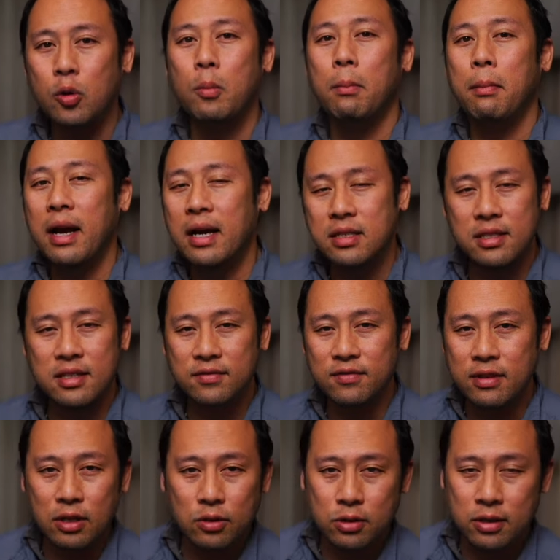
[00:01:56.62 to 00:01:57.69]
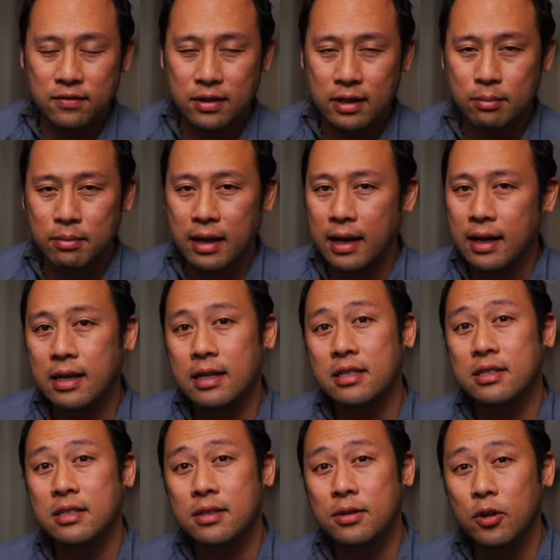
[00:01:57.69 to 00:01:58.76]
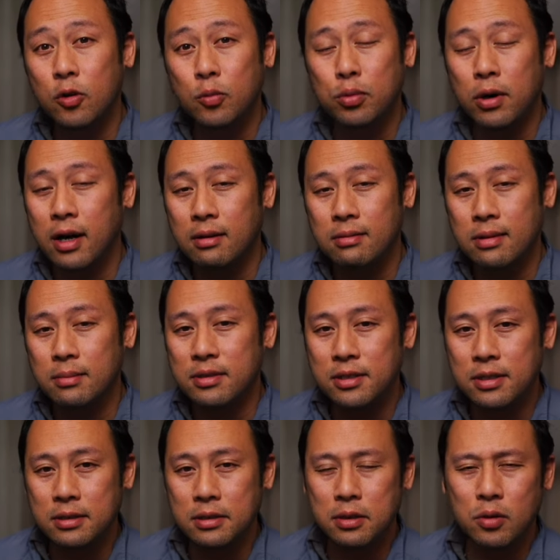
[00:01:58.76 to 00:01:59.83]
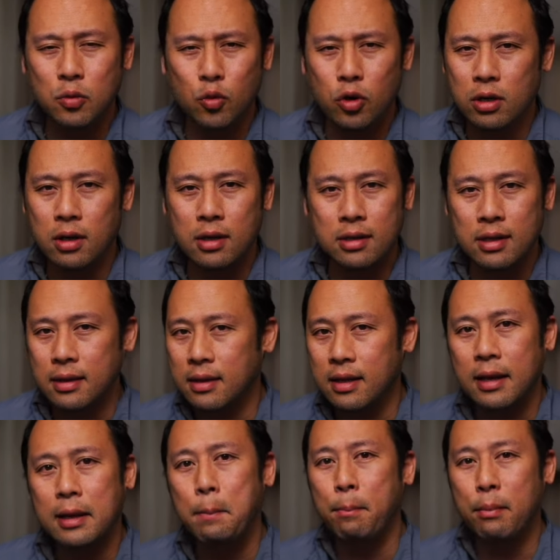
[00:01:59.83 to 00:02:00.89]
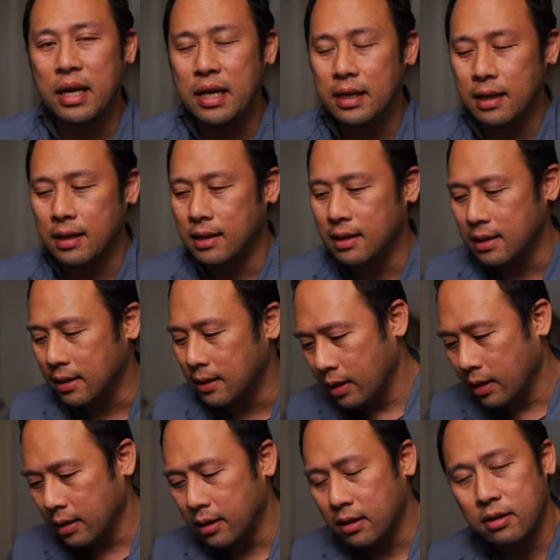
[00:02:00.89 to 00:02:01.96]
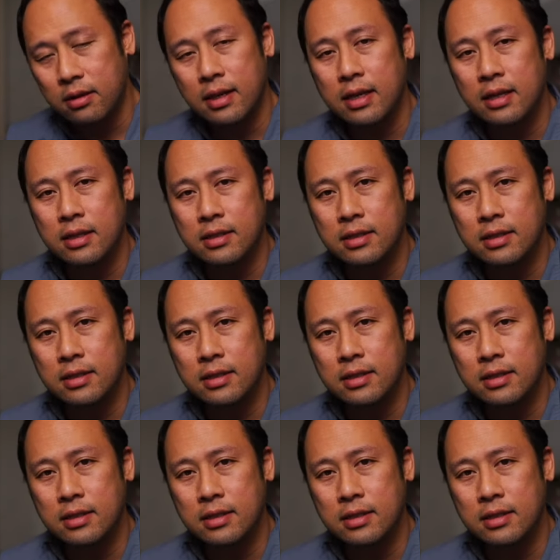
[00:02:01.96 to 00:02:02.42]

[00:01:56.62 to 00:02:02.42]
massive load of them and it's no problem to work on it immediately. Another thing is